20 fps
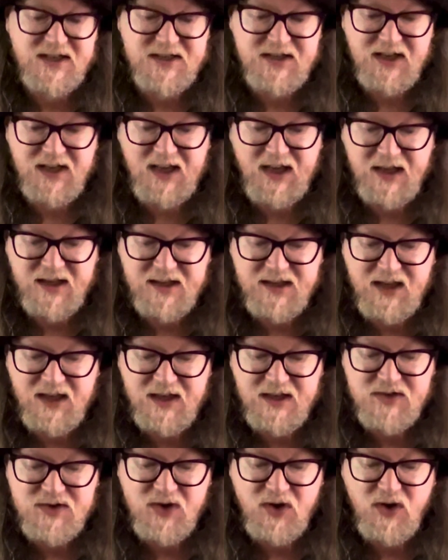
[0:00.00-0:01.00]
to kick
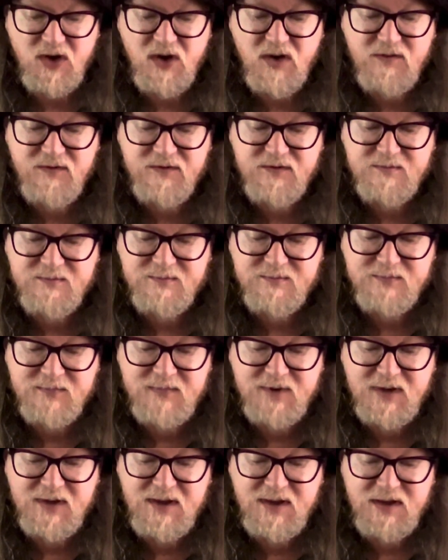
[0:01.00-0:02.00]
things off.
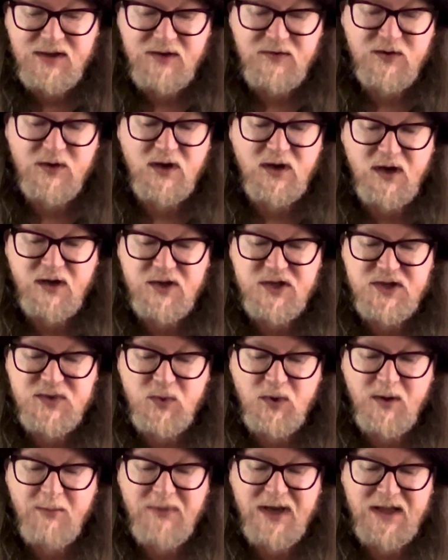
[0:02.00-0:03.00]
You got I Just
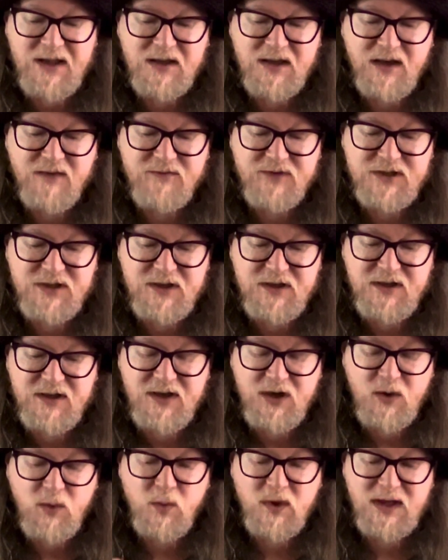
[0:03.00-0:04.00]
Want to Make Love to You, the
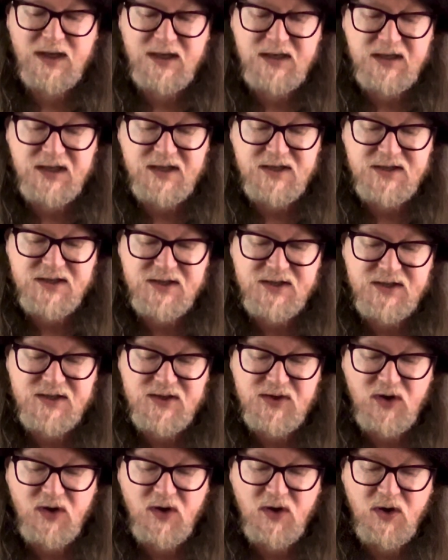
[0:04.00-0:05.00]
old Willie Dixon
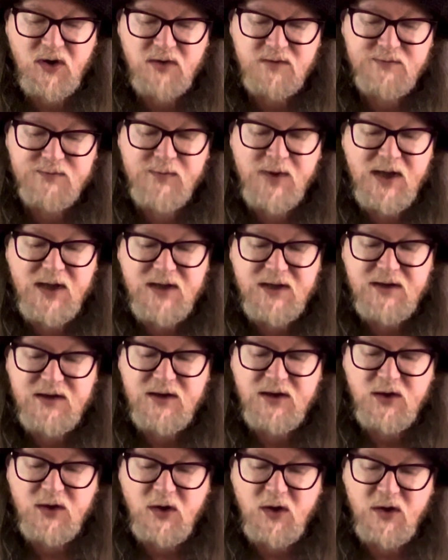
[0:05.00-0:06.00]
song. You
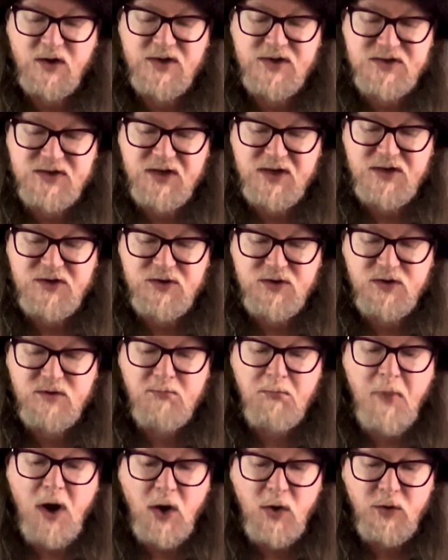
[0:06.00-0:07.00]
got Honest I Do,
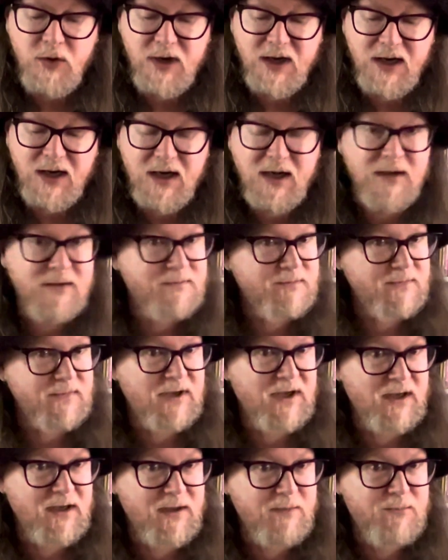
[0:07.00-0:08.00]
Mona,
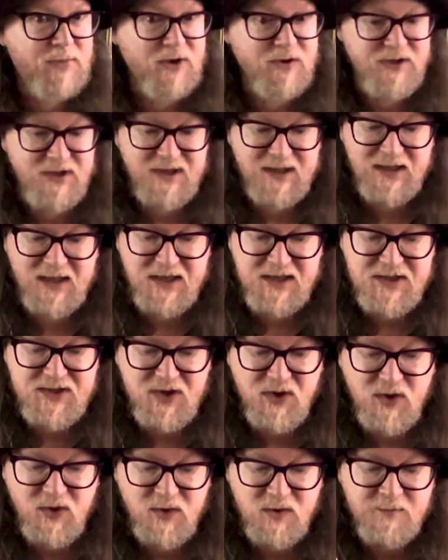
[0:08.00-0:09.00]
uh, Bo Diddley
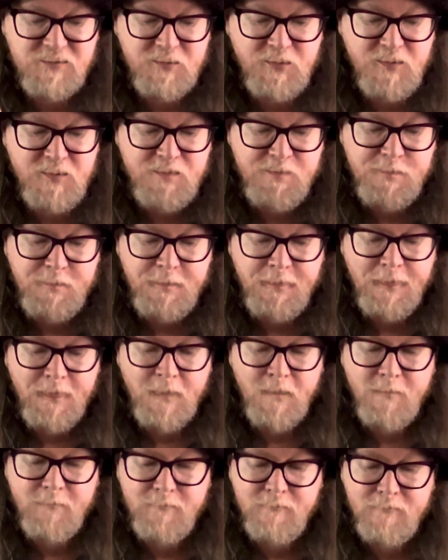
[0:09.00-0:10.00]
song.
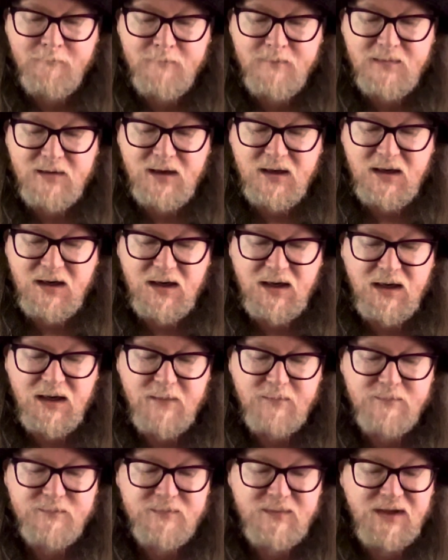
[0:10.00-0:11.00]

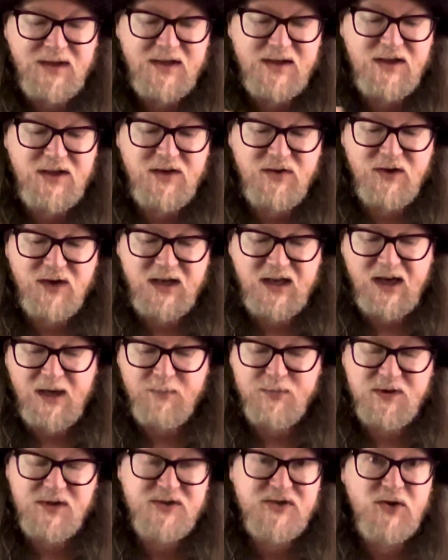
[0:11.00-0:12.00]
Um, you got a
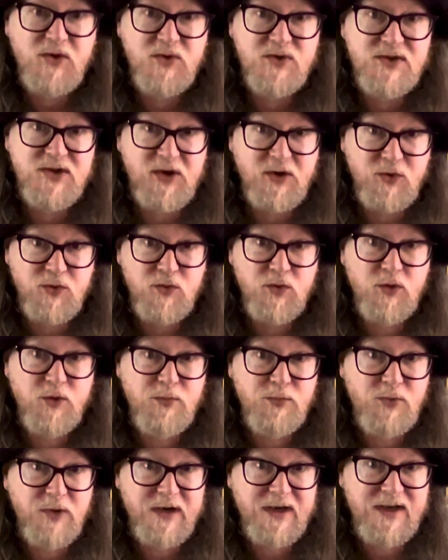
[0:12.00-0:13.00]
couple of songs that are
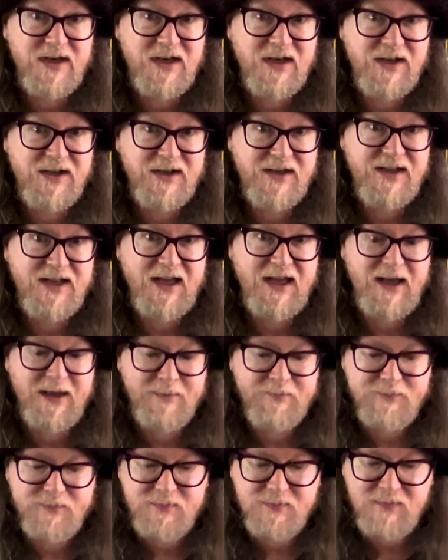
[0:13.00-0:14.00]
group written under their
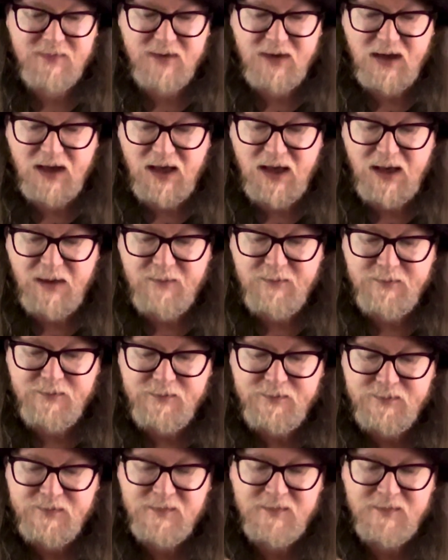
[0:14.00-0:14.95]
um,